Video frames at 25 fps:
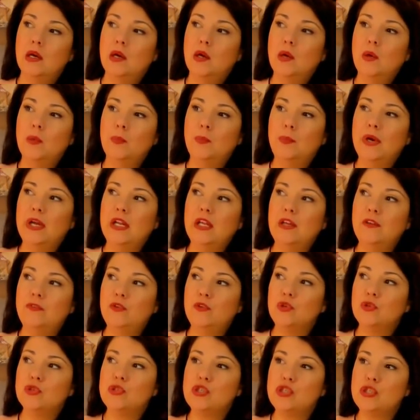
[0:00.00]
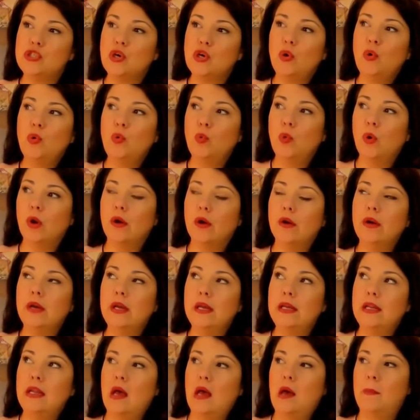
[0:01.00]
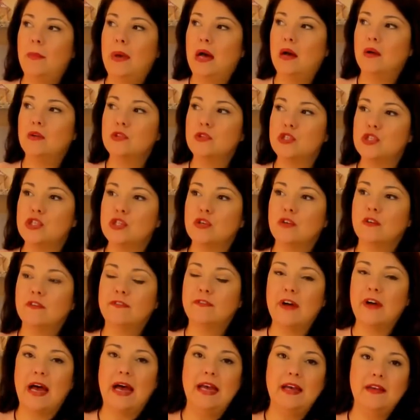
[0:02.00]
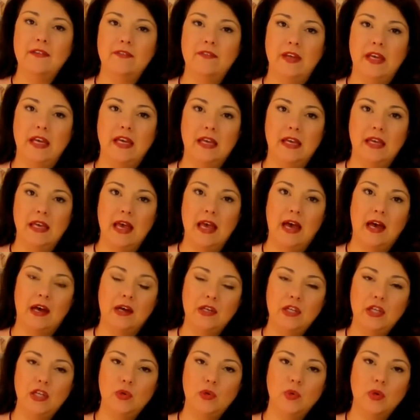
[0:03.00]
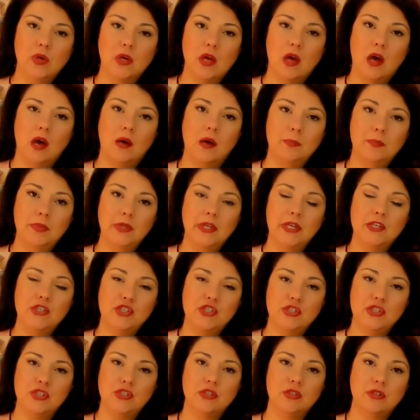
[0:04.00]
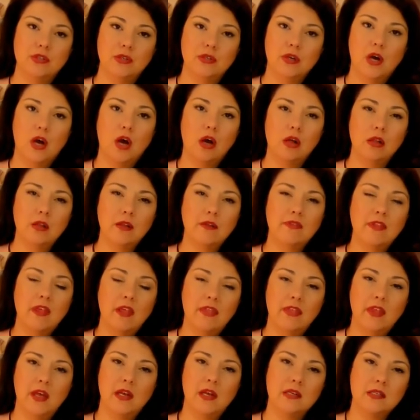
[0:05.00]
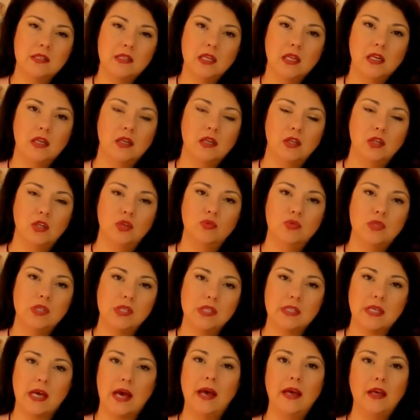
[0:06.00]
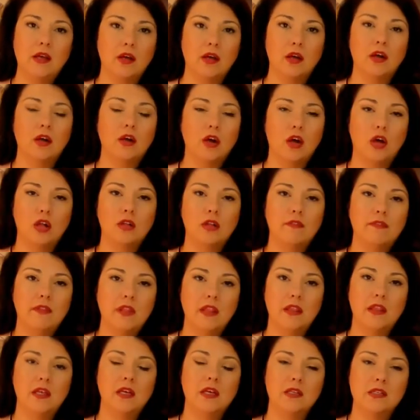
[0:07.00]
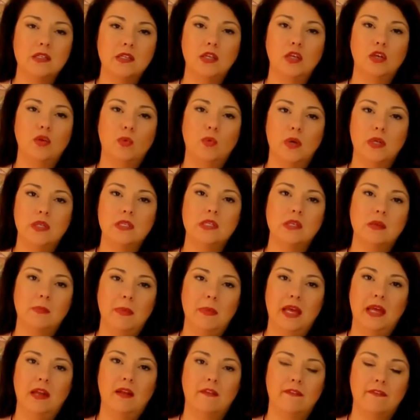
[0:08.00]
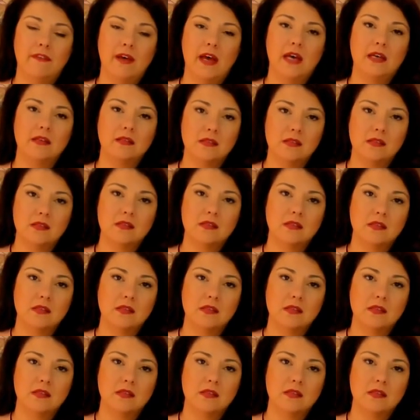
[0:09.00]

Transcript: But if you're so worried about surviving, how do you accomplish all of the things that you desire, all of the things that you want to manifest?